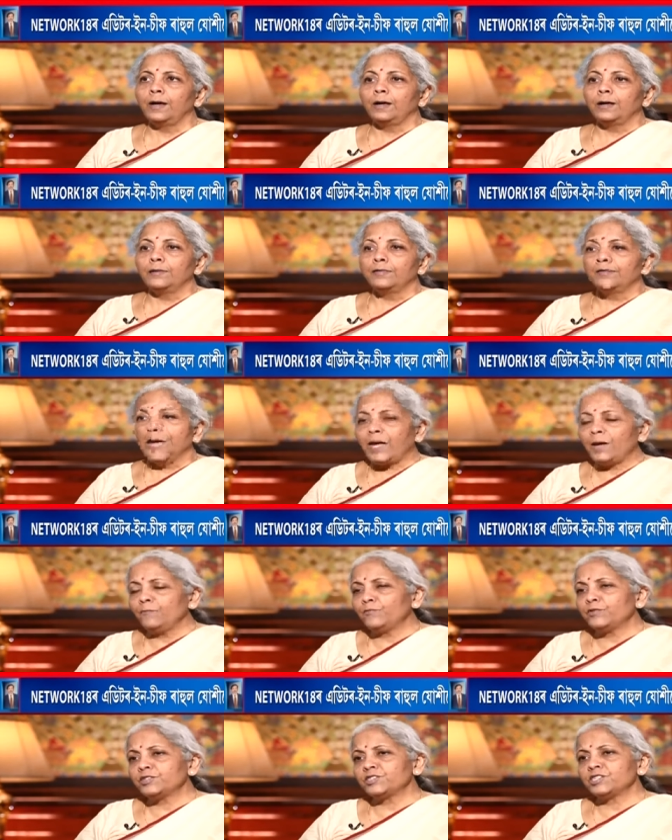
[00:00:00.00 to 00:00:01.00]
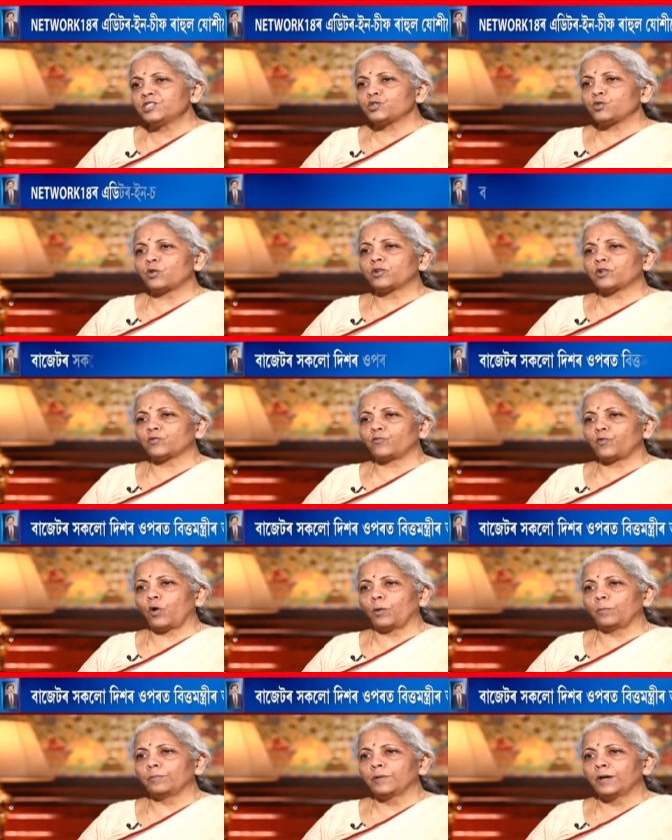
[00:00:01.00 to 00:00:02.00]
the emphasis on
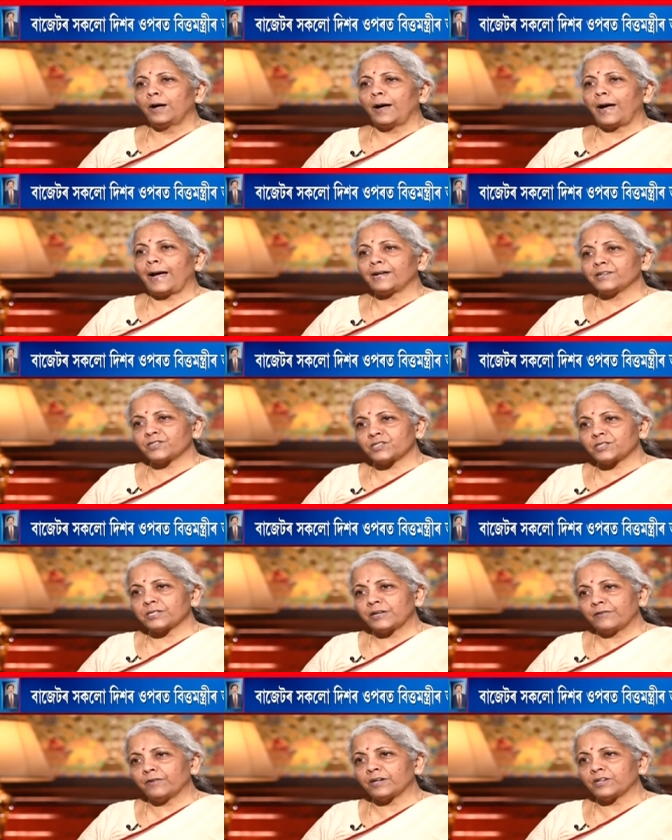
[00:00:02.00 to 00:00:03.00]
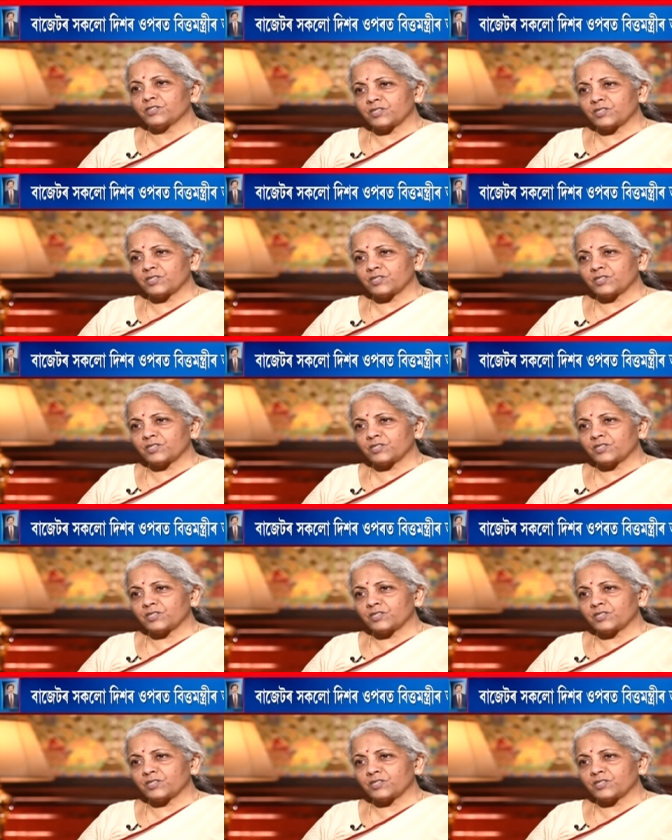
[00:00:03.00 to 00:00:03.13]
reform has given us